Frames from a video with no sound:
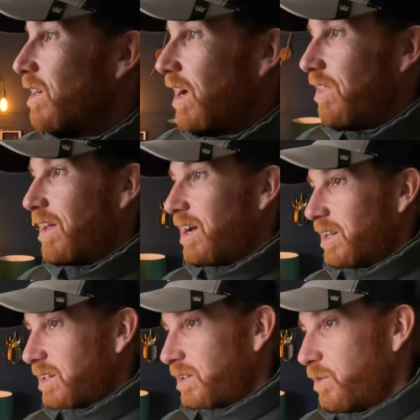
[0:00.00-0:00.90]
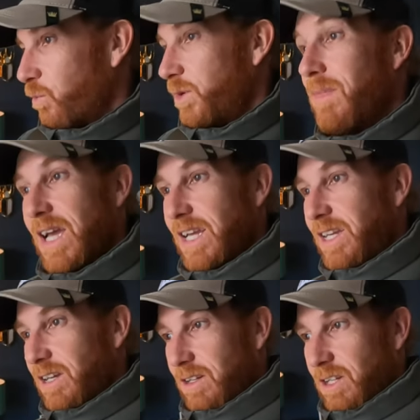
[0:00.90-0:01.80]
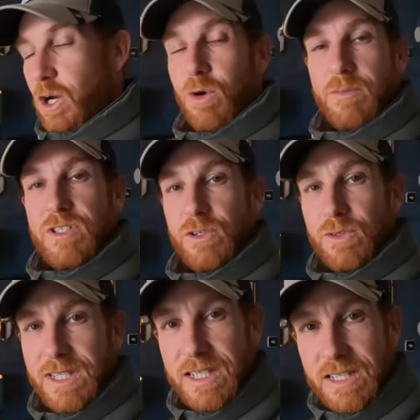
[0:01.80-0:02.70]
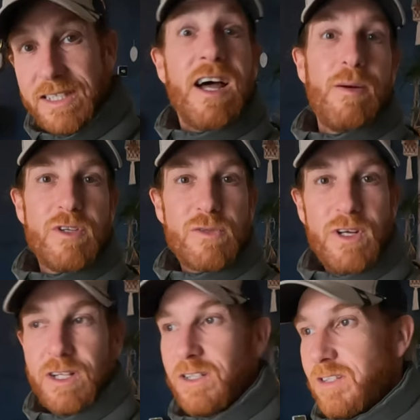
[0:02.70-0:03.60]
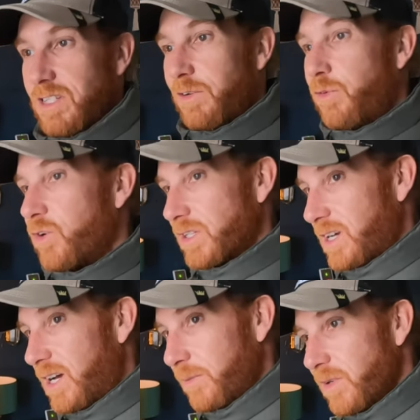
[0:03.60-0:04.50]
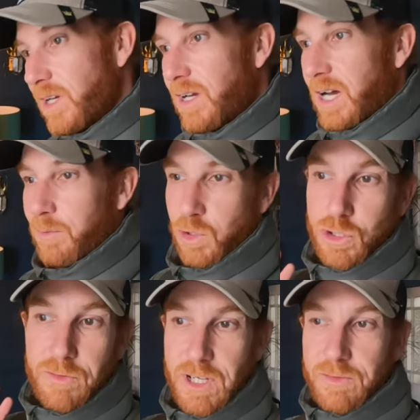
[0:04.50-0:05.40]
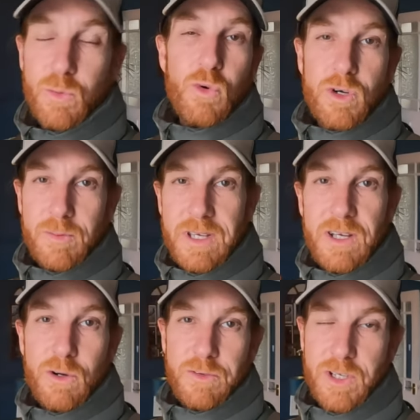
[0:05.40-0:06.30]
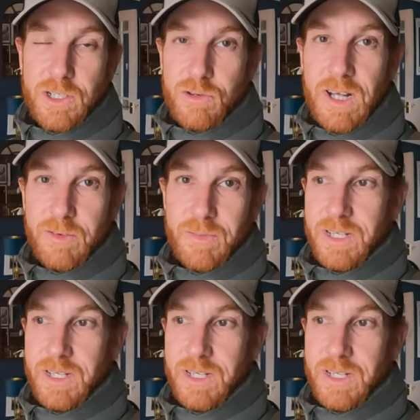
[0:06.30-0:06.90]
And then we may go up to the dam as well, see if we've got time. I'm not sure if you have to walk up there or if you can drive up